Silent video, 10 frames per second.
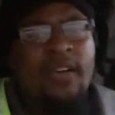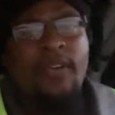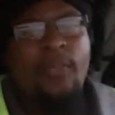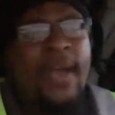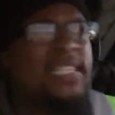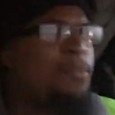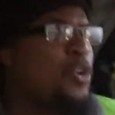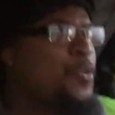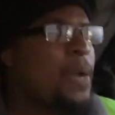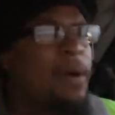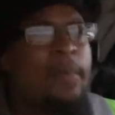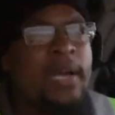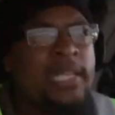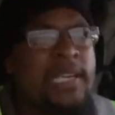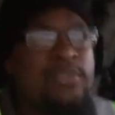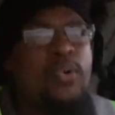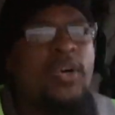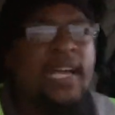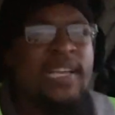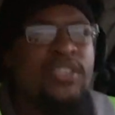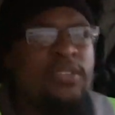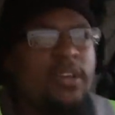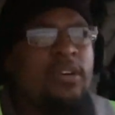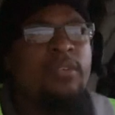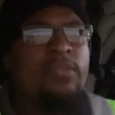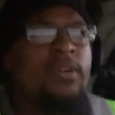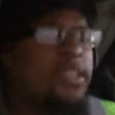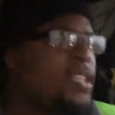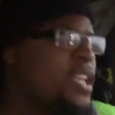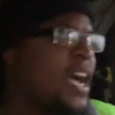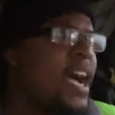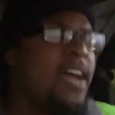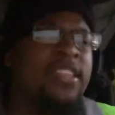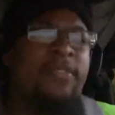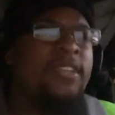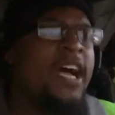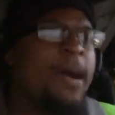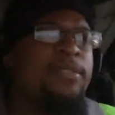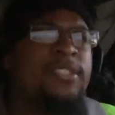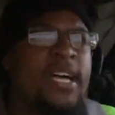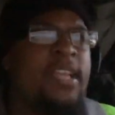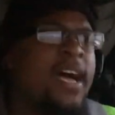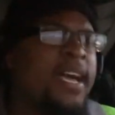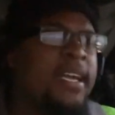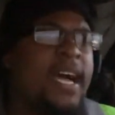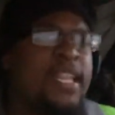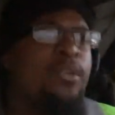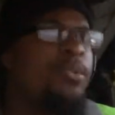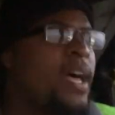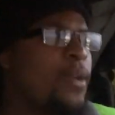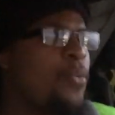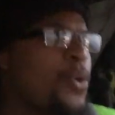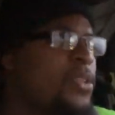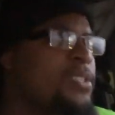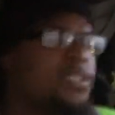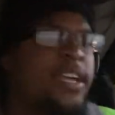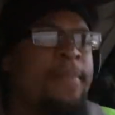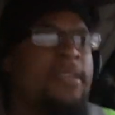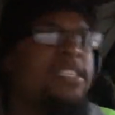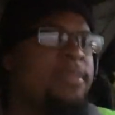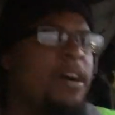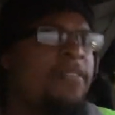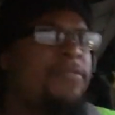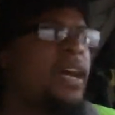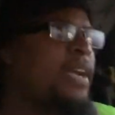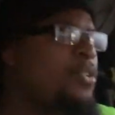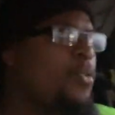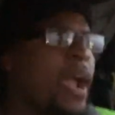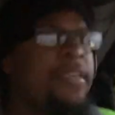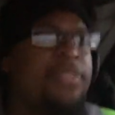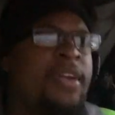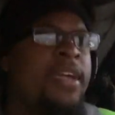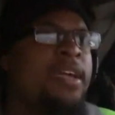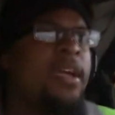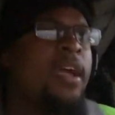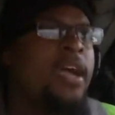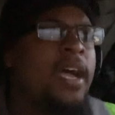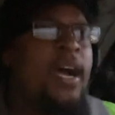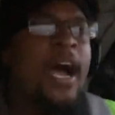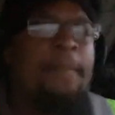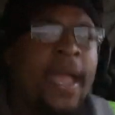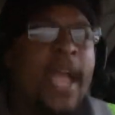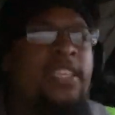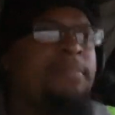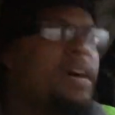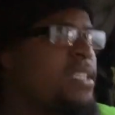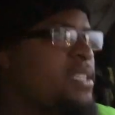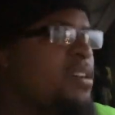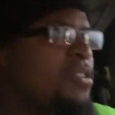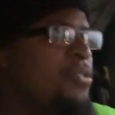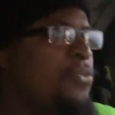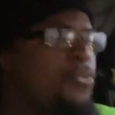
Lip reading: ways to multiply my money, as well as I have different options. I do like real estate, but it's about finding the right thing. I'm handy myself.